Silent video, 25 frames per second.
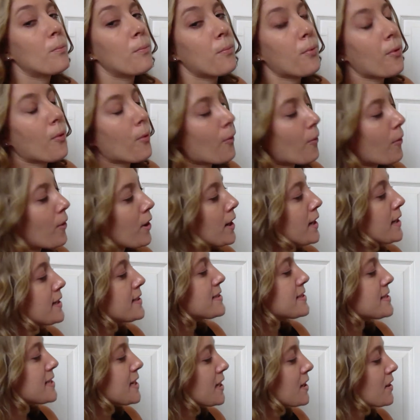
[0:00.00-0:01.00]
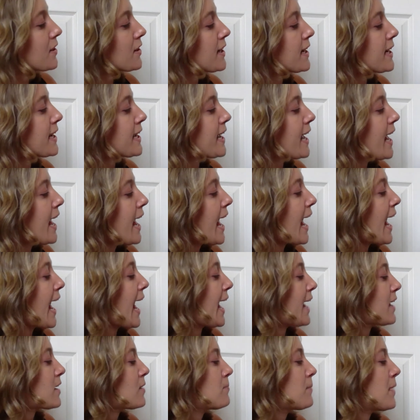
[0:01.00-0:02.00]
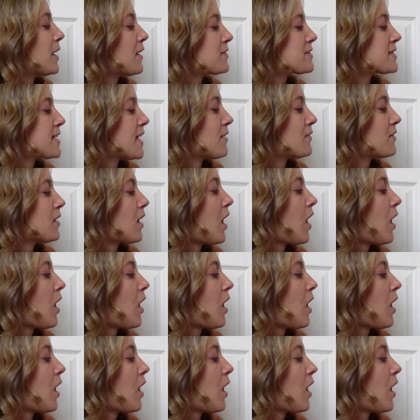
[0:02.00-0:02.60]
Poor Diggory had a meltdown